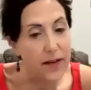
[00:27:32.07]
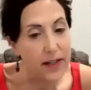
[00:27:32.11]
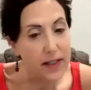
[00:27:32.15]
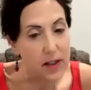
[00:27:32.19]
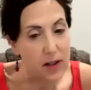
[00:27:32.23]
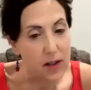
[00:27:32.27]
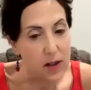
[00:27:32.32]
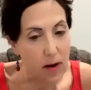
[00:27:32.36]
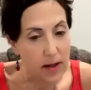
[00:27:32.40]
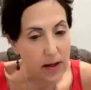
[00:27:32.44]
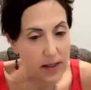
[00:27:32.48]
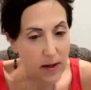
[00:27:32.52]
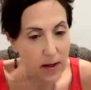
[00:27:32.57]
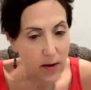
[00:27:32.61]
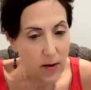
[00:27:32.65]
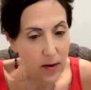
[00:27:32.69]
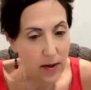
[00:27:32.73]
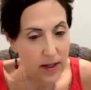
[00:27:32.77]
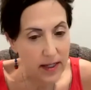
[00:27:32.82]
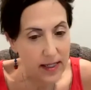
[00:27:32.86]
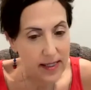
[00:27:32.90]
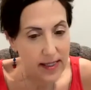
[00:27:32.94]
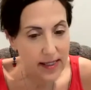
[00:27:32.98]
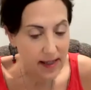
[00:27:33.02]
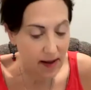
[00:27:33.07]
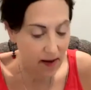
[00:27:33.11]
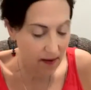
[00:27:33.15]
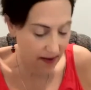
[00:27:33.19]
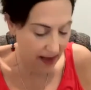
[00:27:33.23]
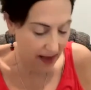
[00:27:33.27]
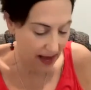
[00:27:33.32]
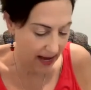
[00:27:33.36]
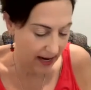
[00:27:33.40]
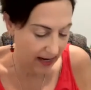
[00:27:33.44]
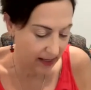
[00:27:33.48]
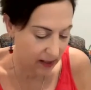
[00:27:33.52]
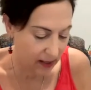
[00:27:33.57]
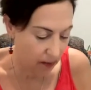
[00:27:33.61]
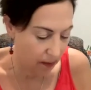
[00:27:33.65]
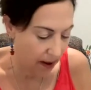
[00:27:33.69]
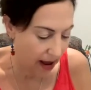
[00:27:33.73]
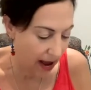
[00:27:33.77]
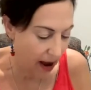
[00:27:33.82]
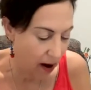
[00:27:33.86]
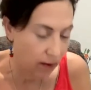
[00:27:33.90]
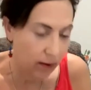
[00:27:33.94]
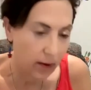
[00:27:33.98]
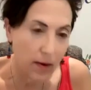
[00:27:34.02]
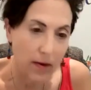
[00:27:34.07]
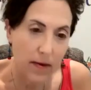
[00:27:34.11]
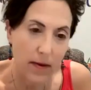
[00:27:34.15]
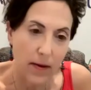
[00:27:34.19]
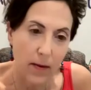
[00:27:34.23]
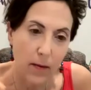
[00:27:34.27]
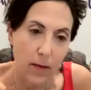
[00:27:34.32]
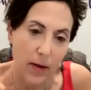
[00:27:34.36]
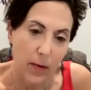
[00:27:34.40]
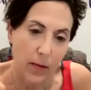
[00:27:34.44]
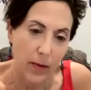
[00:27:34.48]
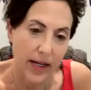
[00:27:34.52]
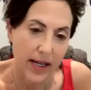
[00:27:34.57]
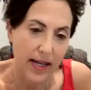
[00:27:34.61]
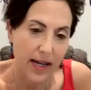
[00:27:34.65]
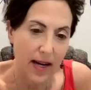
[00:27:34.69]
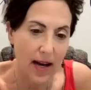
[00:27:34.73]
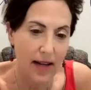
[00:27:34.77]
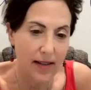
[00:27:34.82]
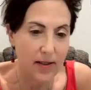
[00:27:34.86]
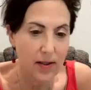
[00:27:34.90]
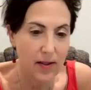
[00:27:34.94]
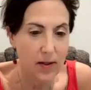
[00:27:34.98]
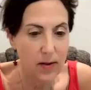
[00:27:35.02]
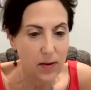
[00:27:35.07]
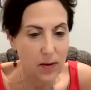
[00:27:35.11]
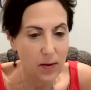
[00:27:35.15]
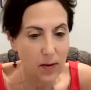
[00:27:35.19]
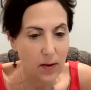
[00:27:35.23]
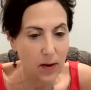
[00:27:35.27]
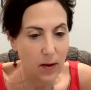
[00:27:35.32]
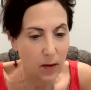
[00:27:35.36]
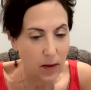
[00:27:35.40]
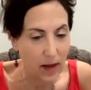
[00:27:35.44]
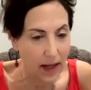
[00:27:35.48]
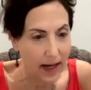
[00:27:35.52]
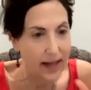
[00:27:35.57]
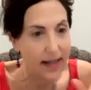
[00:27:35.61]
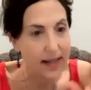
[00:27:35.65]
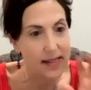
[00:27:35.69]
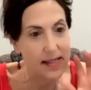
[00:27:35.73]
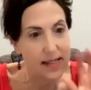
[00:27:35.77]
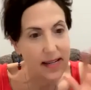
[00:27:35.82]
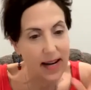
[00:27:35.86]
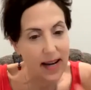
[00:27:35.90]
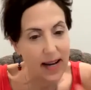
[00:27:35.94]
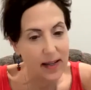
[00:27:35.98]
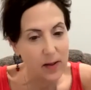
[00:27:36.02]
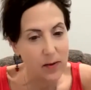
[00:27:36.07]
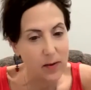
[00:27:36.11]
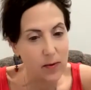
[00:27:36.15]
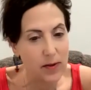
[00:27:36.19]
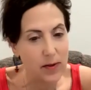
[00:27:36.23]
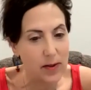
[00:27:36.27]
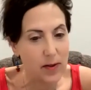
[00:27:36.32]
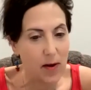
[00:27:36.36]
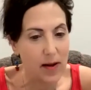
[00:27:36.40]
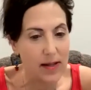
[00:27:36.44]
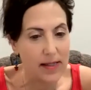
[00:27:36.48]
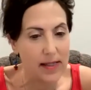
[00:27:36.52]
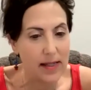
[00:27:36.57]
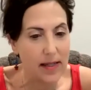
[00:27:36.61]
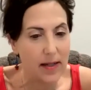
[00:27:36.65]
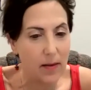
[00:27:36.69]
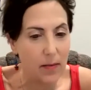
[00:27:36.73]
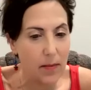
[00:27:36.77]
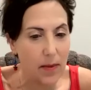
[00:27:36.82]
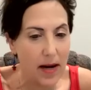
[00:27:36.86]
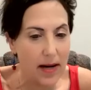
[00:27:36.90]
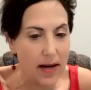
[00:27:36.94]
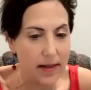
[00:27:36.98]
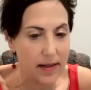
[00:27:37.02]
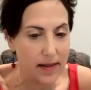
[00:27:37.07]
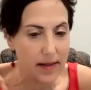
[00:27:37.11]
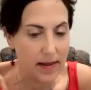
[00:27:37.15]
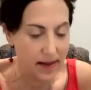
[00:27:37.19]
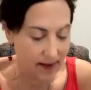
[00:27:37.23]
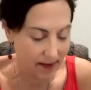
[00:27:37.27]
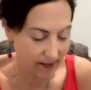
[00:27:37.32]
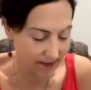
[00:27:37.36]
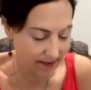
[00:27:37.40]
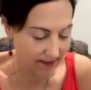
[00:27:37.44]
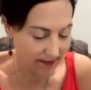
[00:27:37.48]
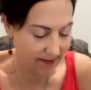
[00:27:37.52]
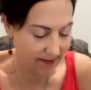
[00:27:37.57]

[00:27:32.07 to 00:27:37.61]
fish sauce, are you going to sell that as a powder that we reconstitute or like as an actual sauce in a bottle?